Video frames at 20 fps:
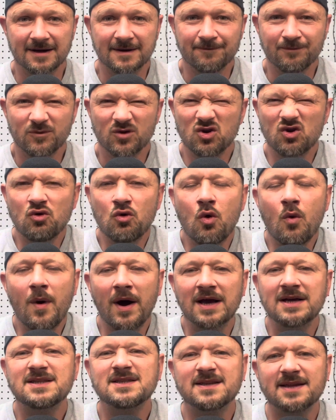You're
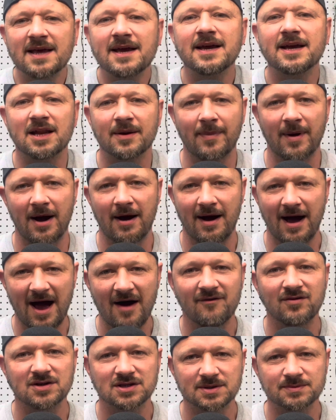always thinking about
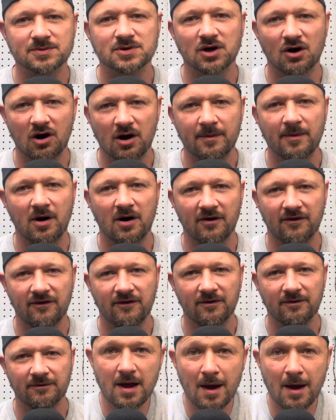having some time off.